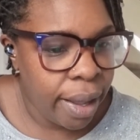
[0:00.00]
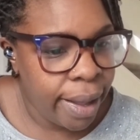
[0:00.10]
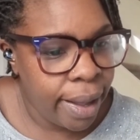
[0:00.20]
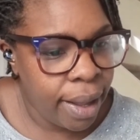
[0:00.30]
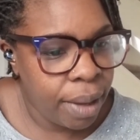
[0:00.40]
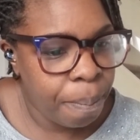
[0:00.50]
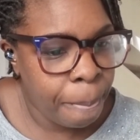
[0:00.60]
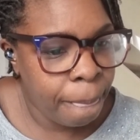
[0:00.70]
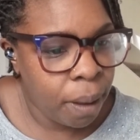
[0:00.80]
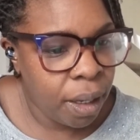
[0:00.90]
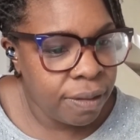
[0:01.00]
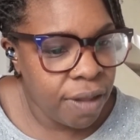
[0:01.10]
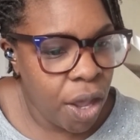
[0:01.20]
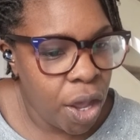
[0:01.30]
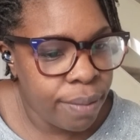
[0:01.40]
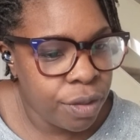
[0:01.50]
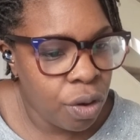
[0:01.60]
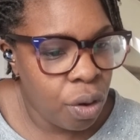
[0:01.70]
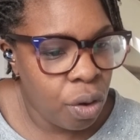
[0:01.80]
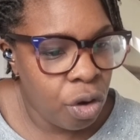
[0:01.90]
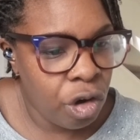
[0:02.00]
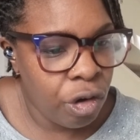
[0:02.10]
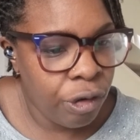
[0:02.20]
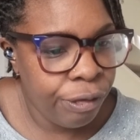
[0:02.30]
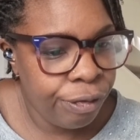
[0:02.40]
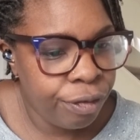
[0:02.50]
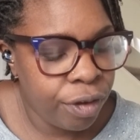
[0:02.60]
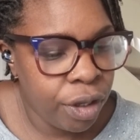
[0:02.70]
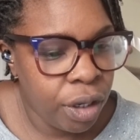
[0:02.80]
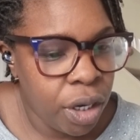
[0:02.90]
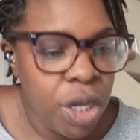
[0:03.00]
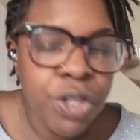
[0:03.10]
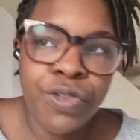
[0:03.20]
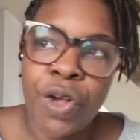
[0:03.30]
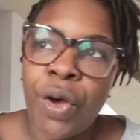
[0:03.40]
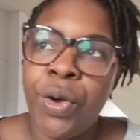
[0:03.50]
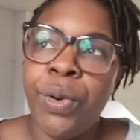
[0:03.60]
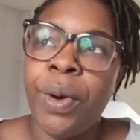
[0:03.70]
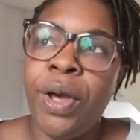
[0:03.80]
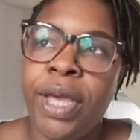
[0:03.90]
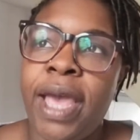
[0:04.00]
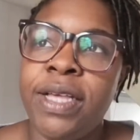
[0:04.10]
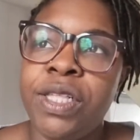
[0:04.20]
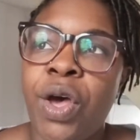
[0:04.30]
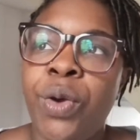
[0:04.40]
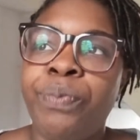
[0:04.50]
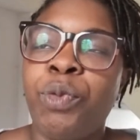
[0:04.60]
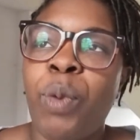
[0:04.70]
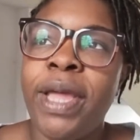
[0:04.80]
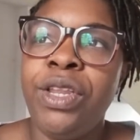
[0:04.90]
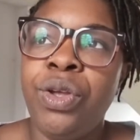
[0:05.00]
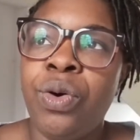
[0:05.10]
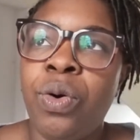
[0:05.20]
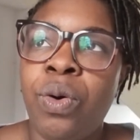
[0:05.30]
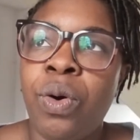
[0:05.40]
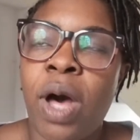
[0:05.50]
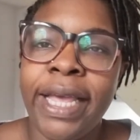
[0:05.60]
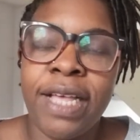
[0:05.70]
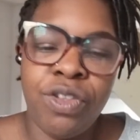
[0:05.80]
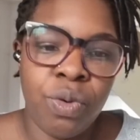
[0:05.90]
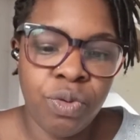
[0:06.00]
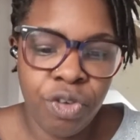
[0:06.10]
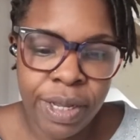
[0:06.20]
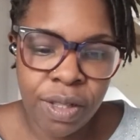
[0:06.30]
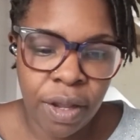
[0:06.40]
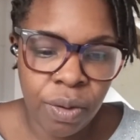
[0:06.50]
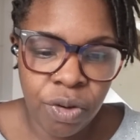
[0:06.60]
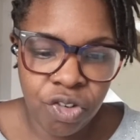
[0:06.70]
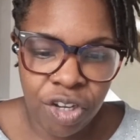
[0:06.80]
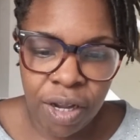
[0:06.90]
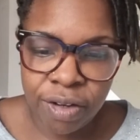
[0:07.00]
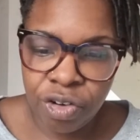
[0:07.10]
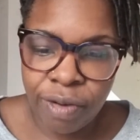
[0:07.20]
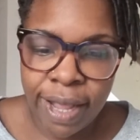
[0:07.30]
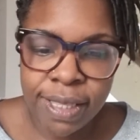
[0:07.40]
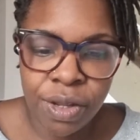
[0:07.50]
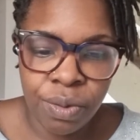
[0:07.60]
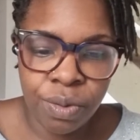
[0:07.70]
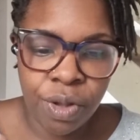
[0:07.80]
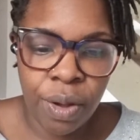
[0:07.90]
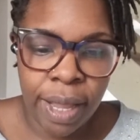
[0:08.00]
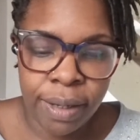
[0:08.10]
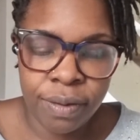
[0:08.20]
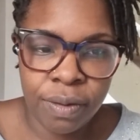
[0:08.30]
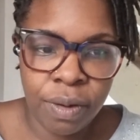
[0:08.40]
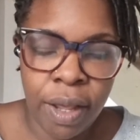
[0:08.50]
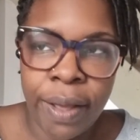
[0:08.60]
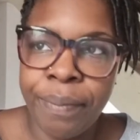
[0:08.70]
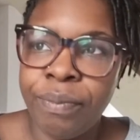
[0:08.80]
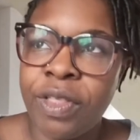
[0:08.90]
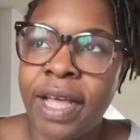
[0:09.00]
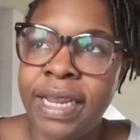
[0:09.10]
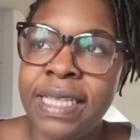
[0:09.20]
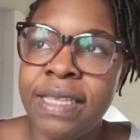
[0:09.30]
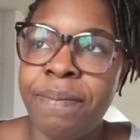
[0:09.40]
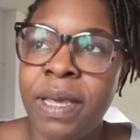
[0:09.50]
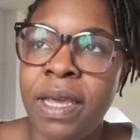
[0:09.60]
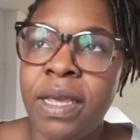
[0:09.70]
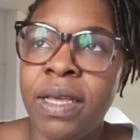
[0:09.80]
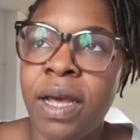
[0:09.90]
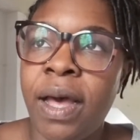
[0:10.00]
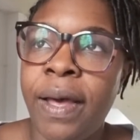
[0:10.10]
In terms of, so, okay, so when you're, I guess you're all doing psychology undergrad, so and that needs to be